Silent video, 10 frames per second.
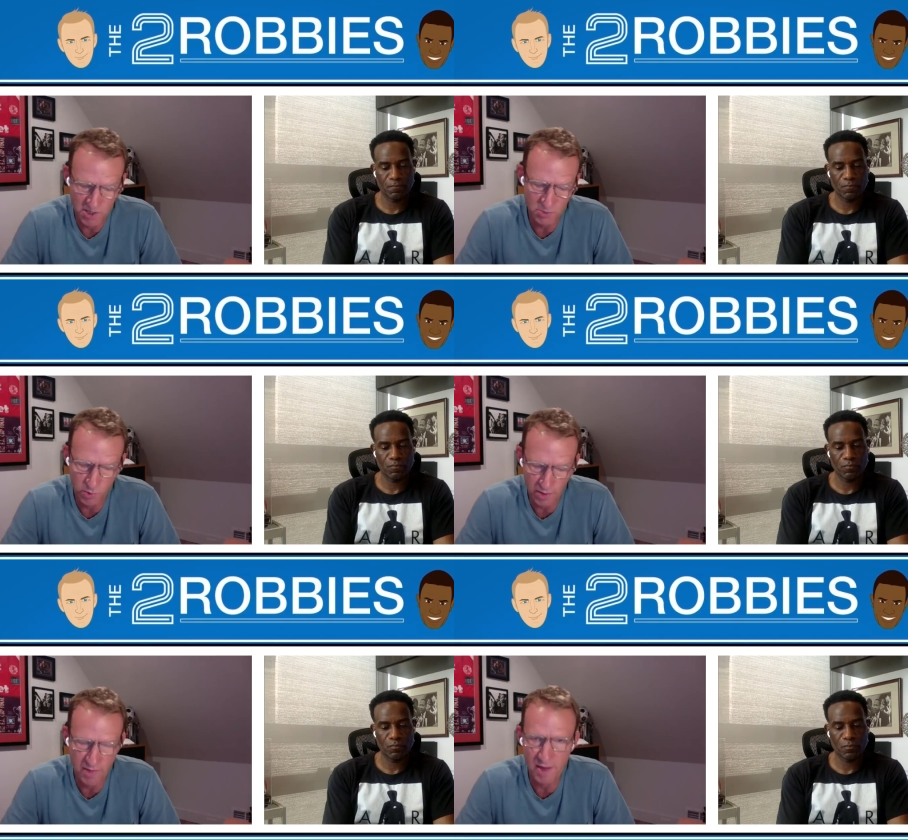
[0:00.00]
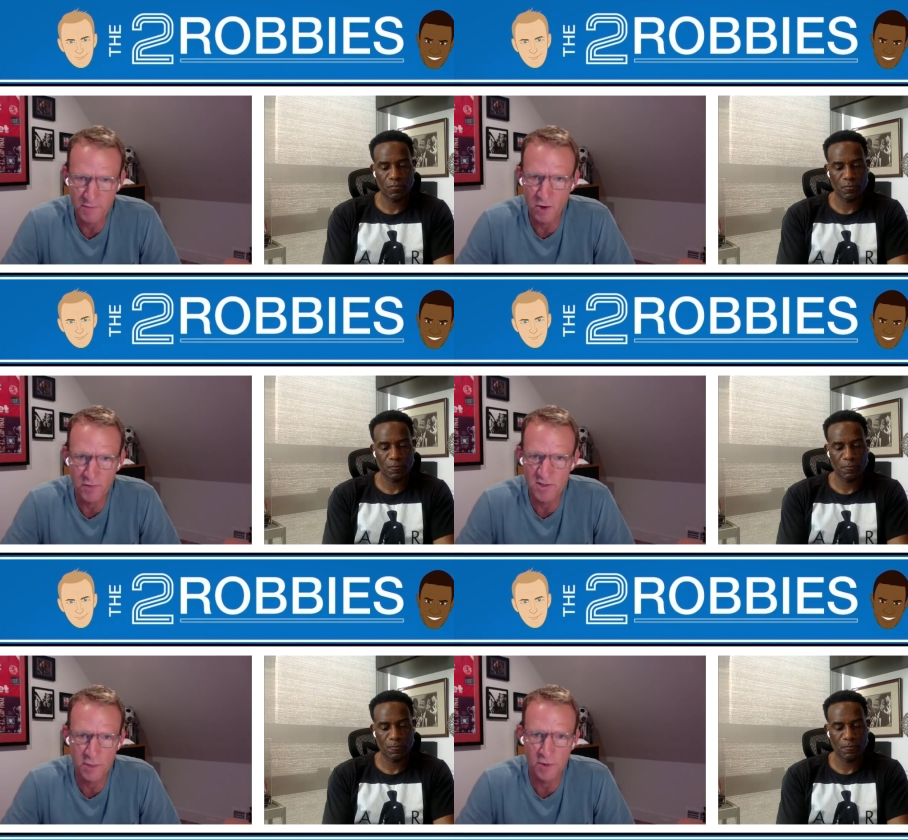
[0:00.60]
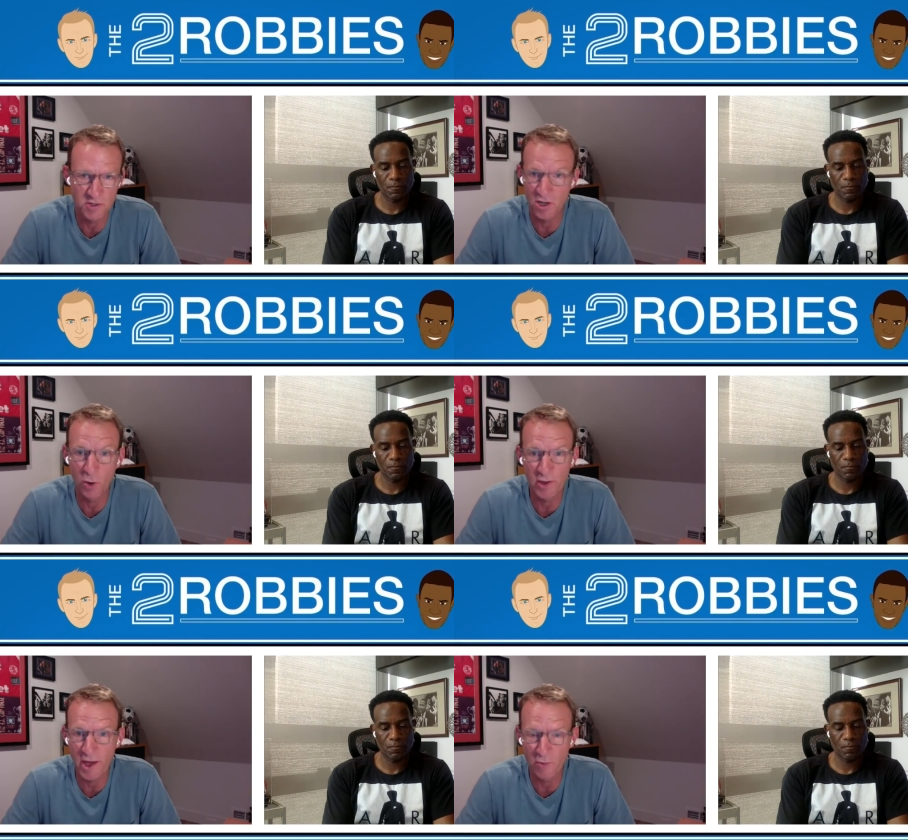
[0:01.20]
Speaker 1: It's just whether they've got the stomach to
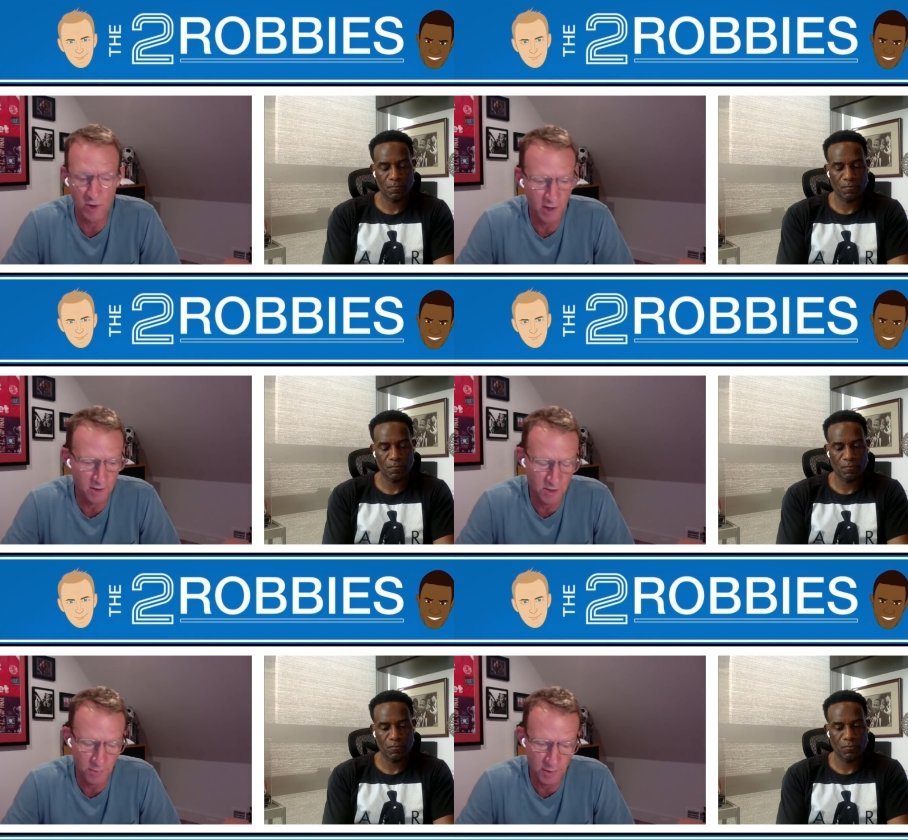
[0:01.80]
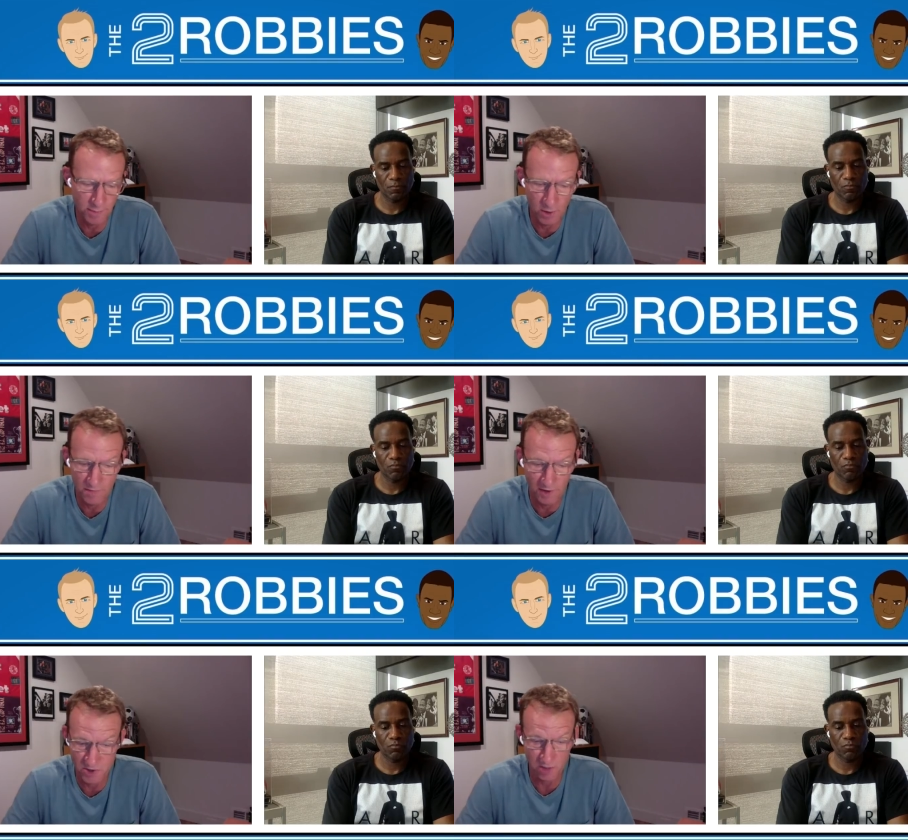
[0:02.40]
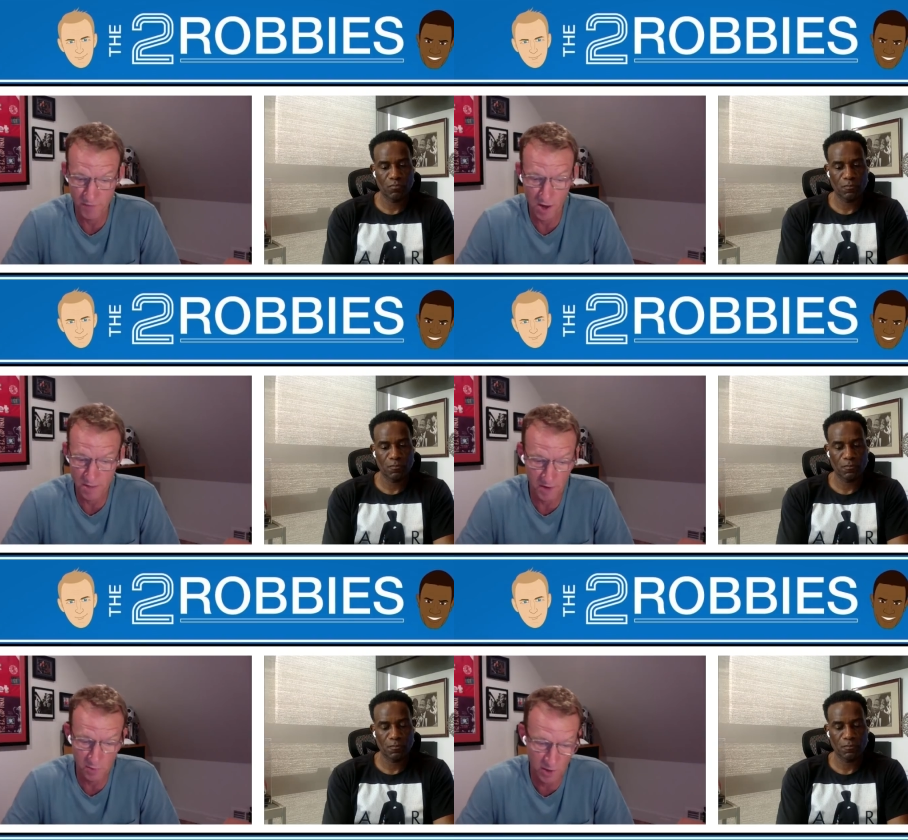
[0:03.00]
go again, really, and to be perfect. So
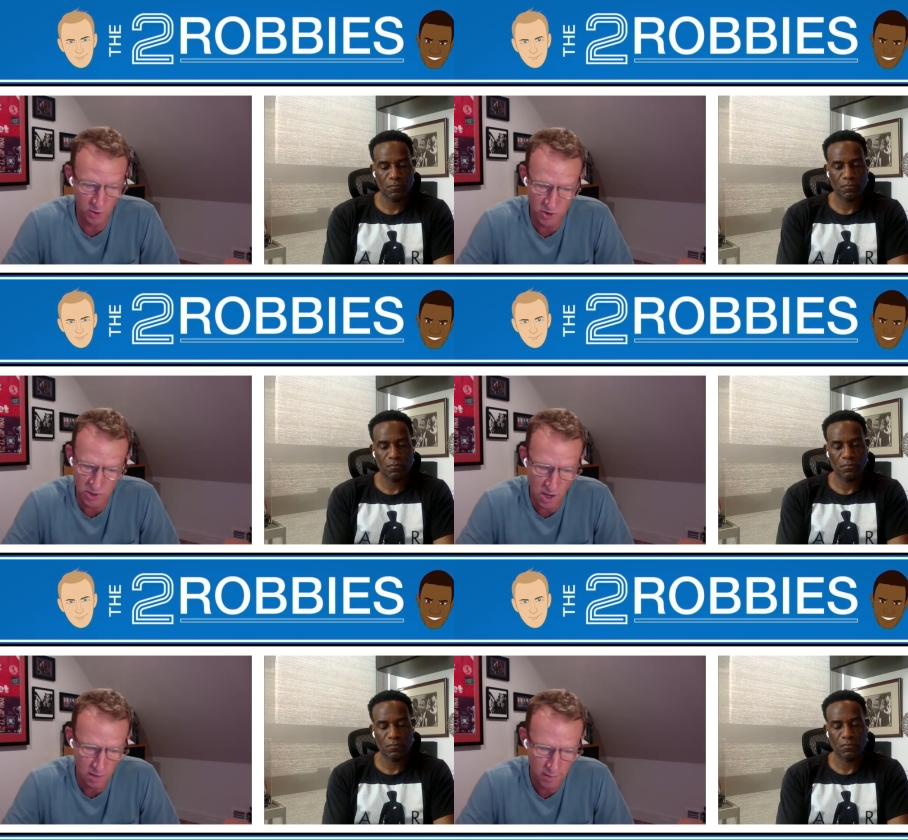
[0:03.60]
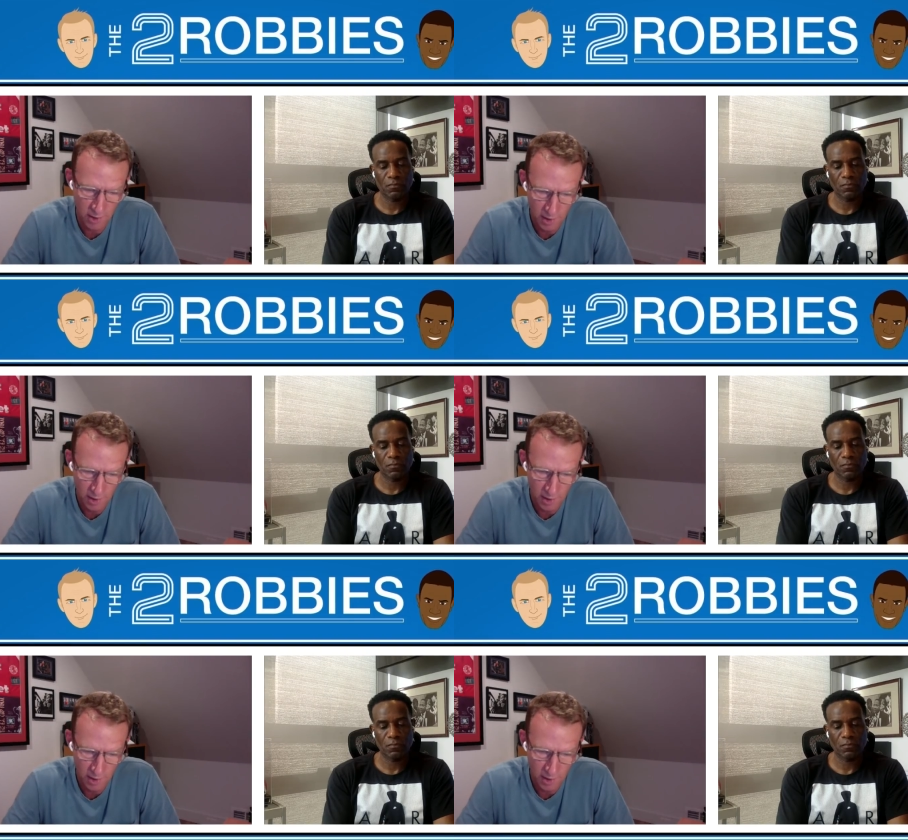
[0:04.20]
far, they've had a really good start.